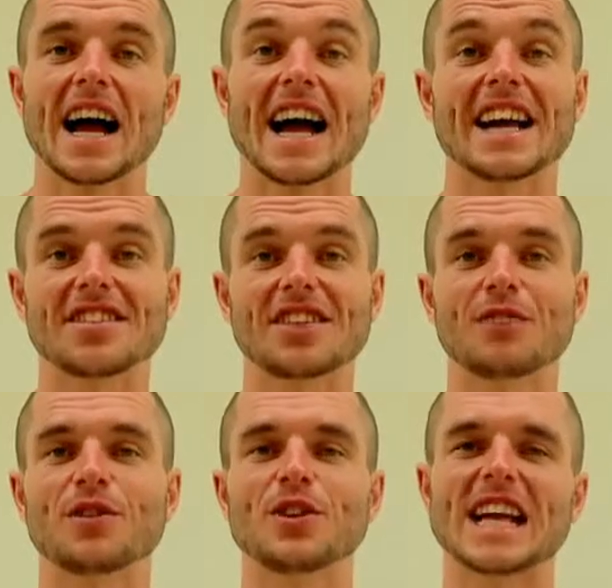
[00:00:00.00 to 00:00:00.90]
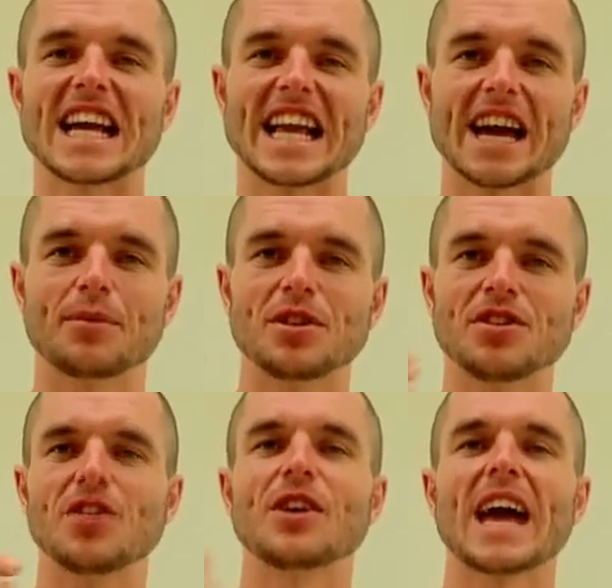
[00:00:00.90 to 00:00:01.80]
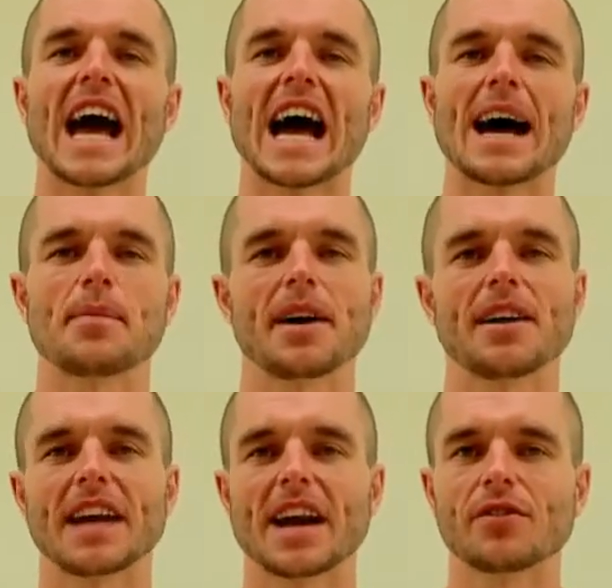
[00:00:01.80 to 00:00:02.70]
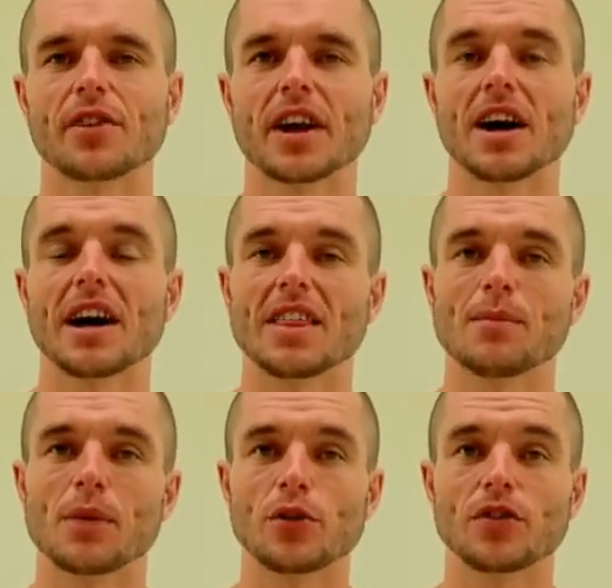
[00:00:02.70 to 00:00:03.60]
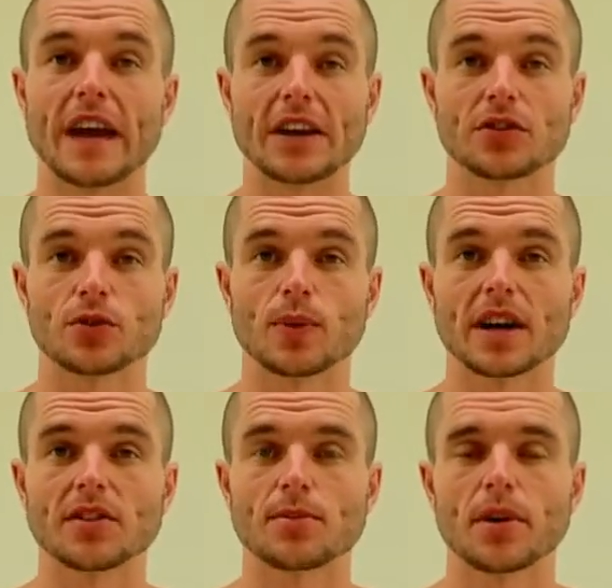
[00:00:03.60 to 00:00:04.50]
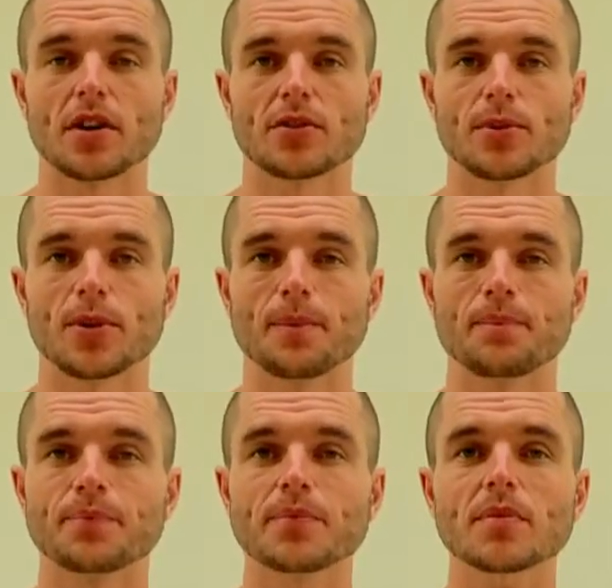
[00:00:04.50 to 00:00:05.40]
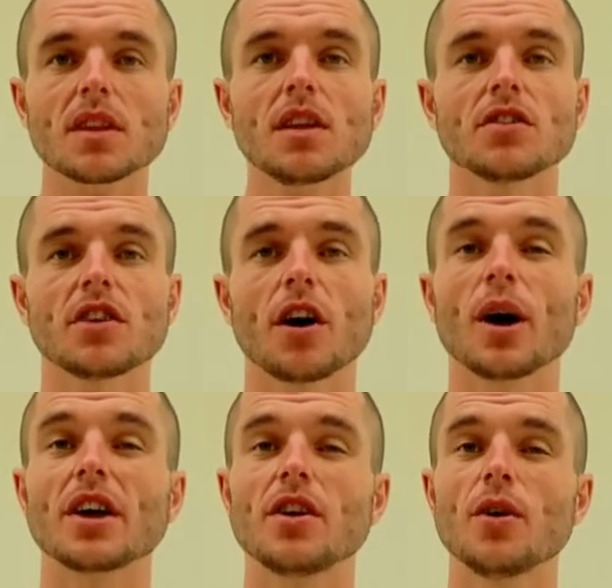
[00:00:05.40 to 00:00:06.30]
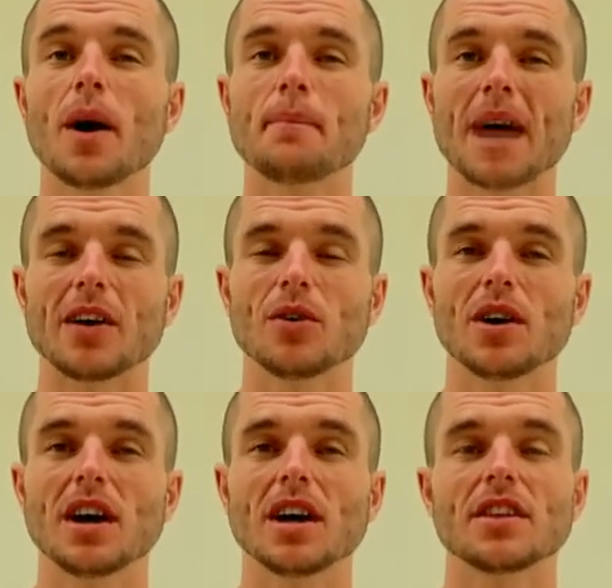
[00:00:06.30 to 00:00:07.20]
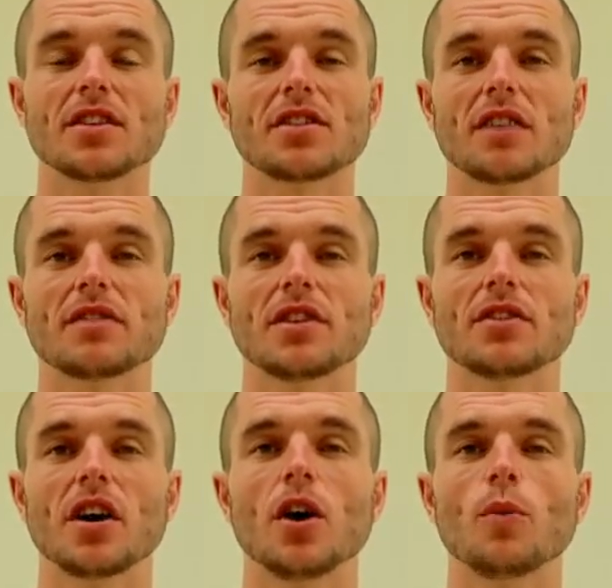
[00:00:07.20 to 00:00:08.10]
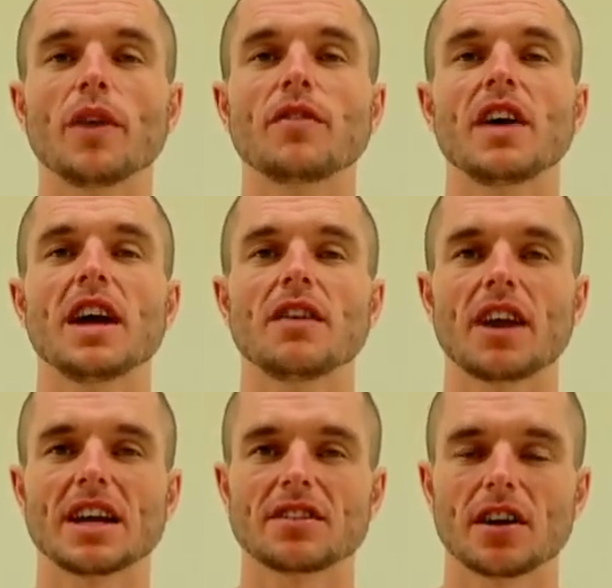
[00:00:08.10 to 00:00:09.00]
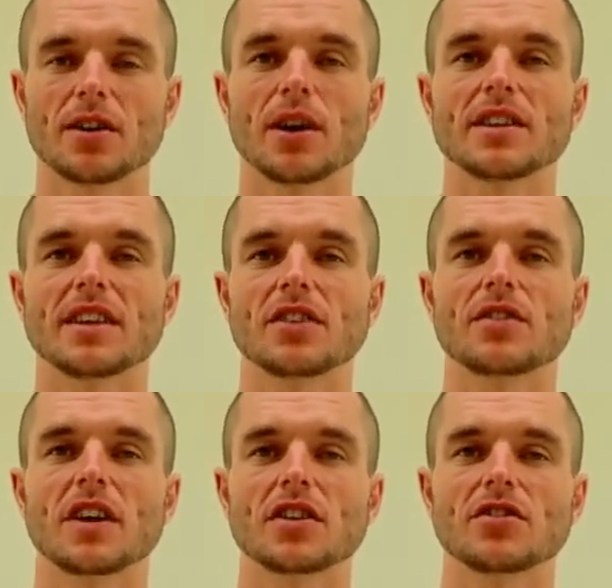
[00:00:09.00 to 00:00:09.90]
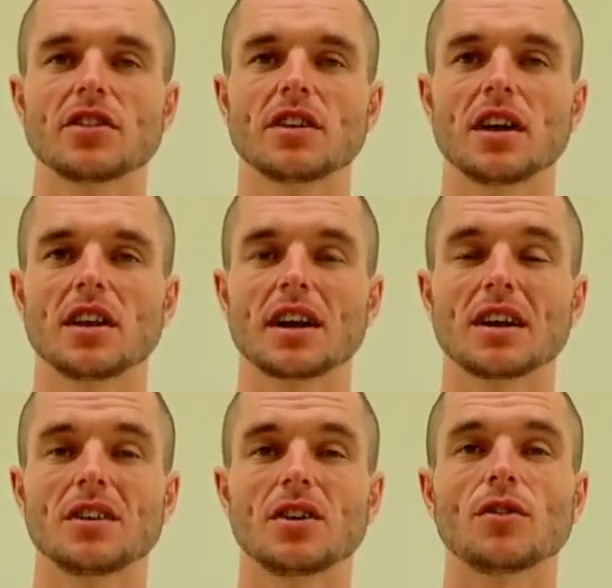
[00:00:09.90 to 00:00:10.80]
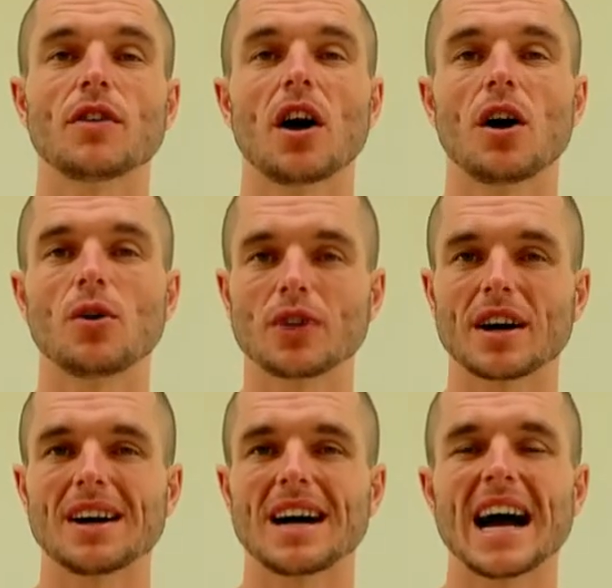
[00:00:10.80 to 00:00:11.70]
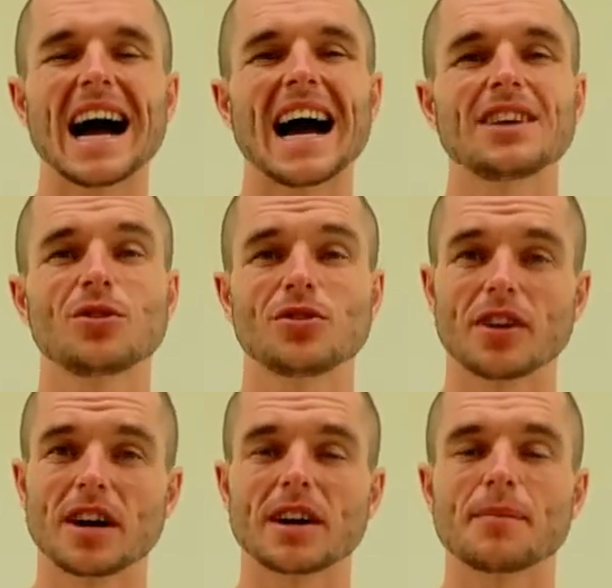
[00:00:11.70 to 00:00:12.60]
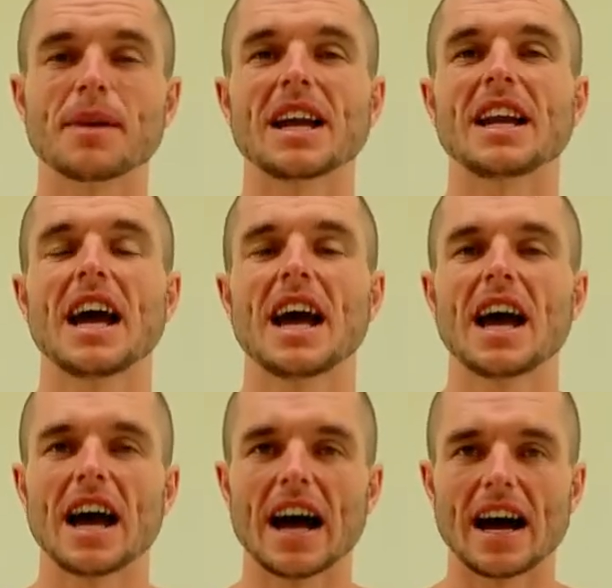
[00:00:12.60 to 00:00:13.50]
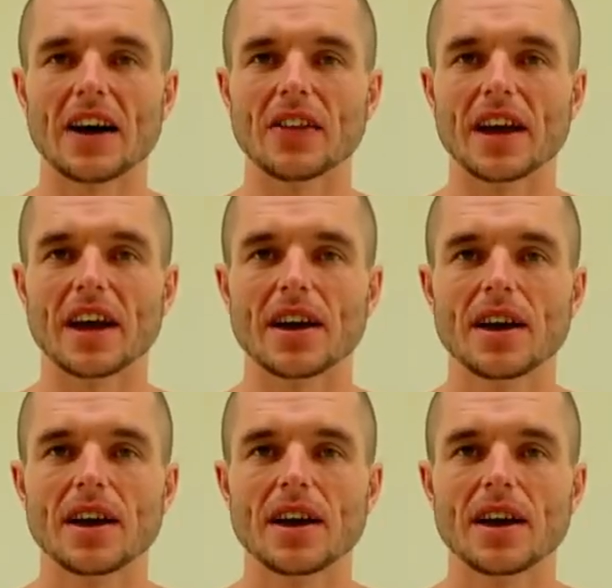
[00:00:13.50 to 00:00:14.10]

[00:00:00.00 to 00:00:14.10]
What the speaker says: Hey, it's Sunfruit down here helping you get happier and healthier in the most natural ways possible. So, are you a male that suffers with erectile dysfunction like a lot of older and also younger men out there?